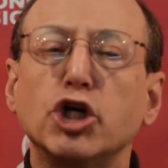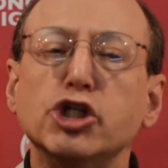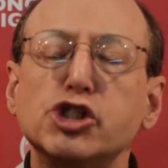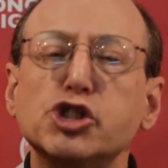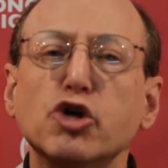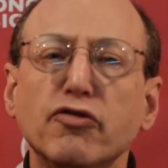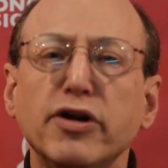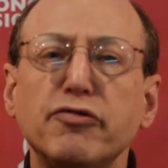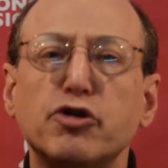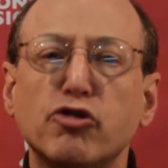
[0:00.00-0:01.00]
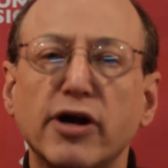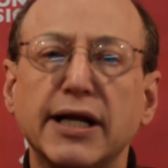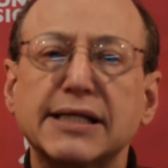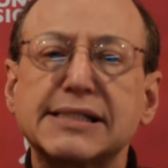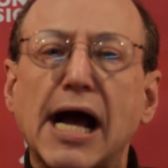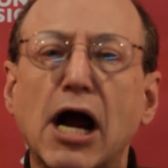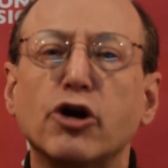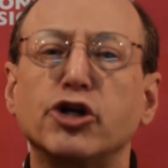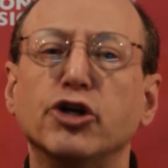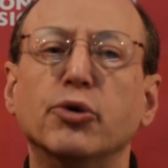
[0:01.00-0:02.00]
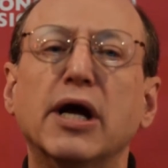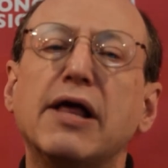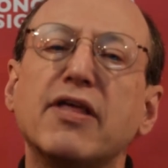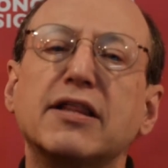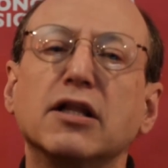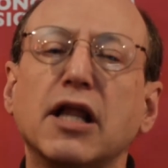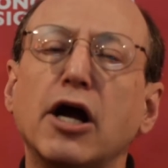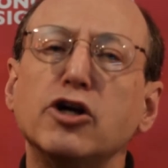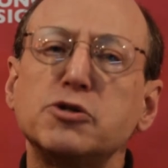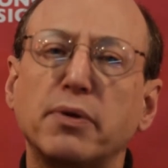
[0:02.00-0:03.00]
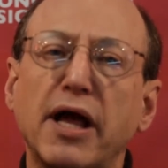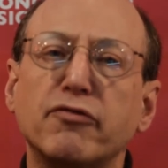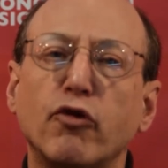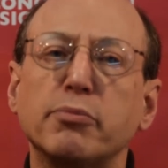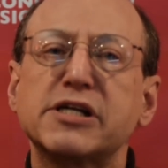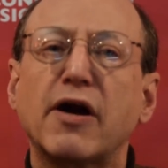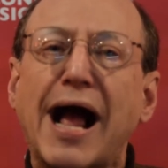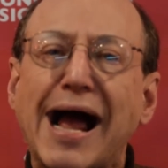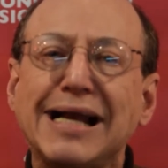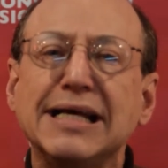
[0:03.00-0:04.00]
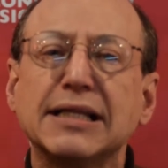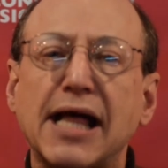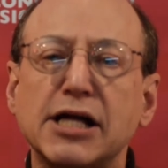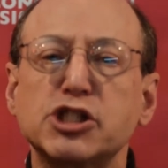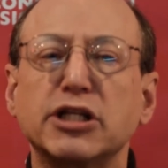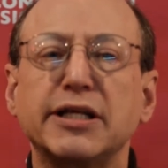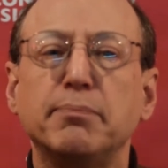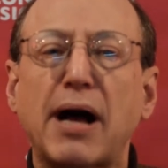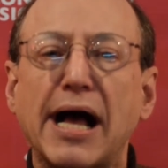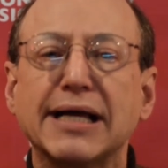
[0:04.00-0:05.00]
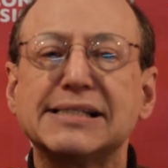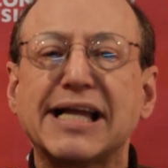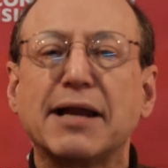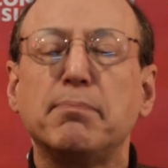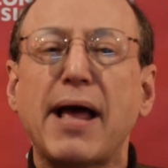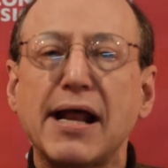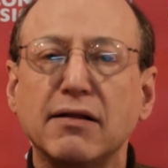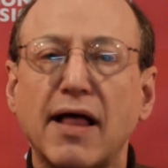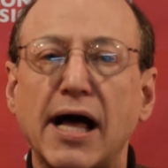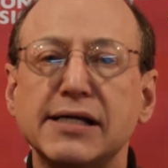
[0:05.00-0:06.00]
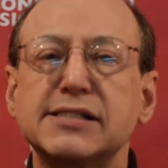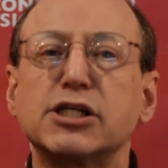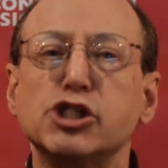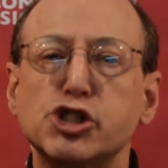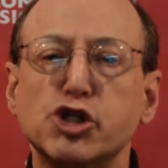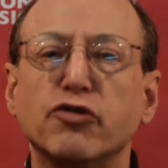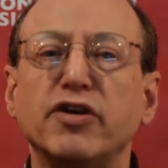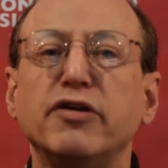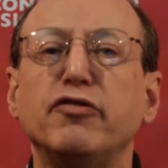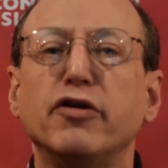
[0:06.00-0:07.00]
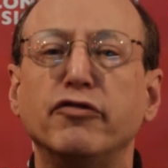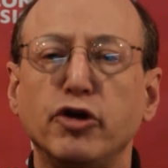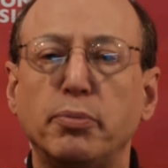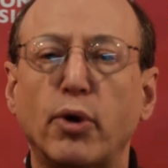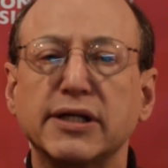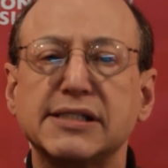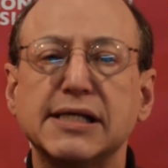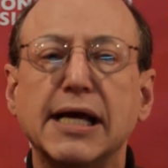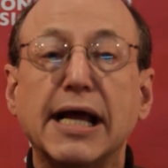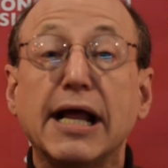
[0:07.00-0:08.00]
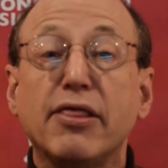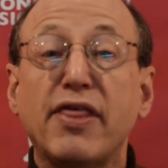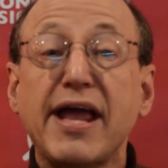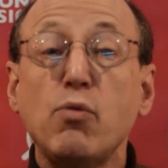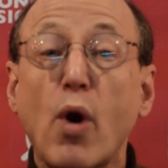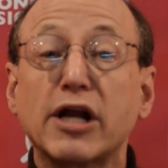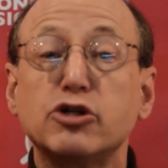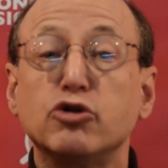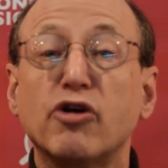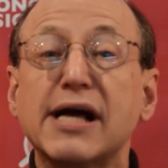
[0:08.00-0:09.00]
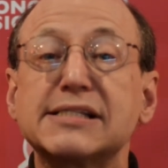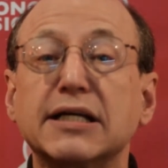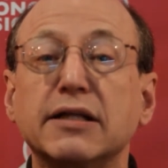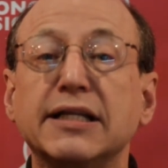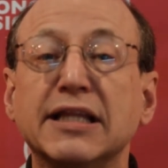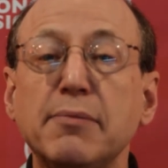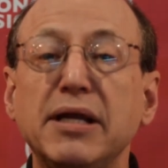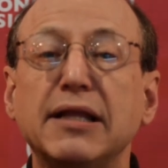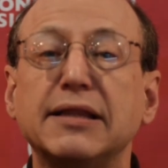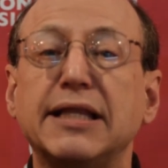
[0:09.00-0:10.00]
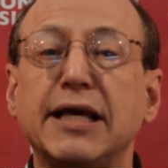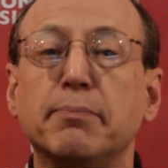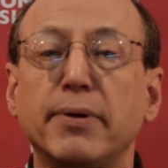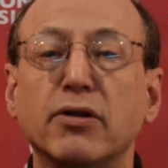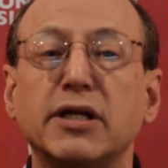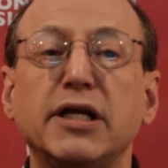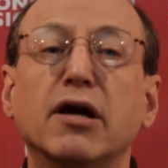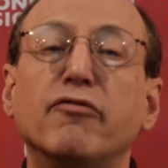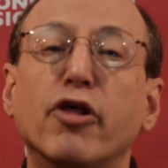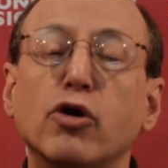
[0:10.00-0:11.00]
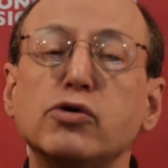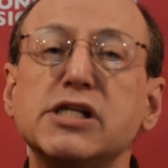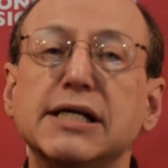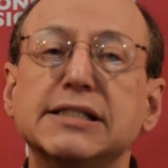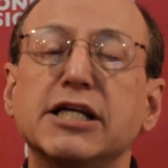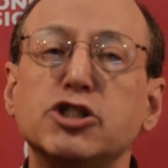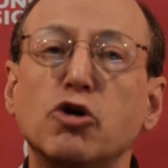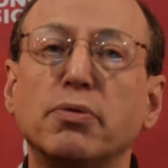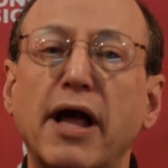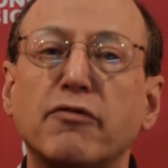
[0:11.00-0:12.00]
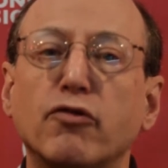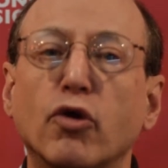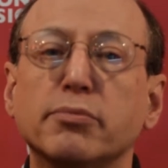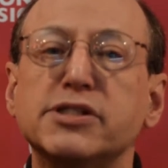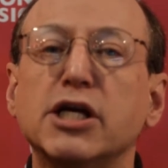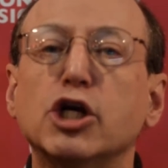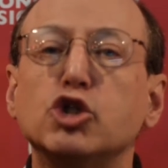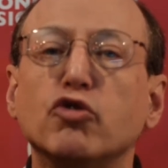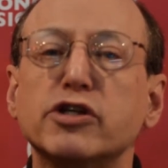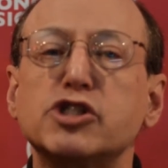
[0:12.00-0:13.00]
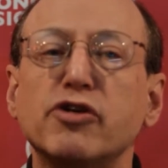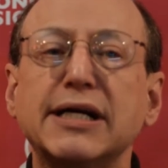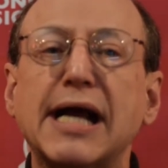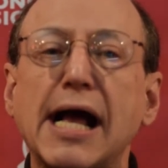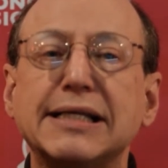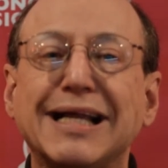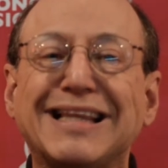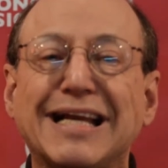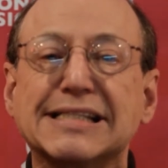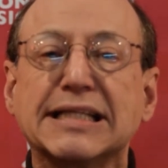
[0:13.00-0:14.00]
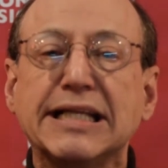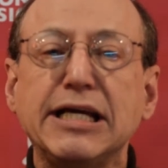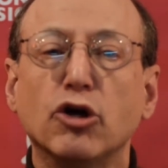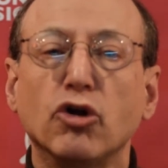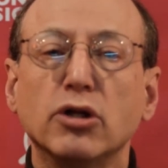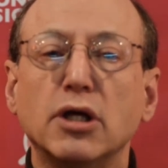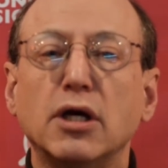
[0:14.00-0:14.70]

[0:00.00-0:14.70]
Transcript: Conservative critics argue that the large platforms are ideologically biased and penalize conservative viewpoints. They want to drastically limit the ability of those digital platforms to restrict content that is legal,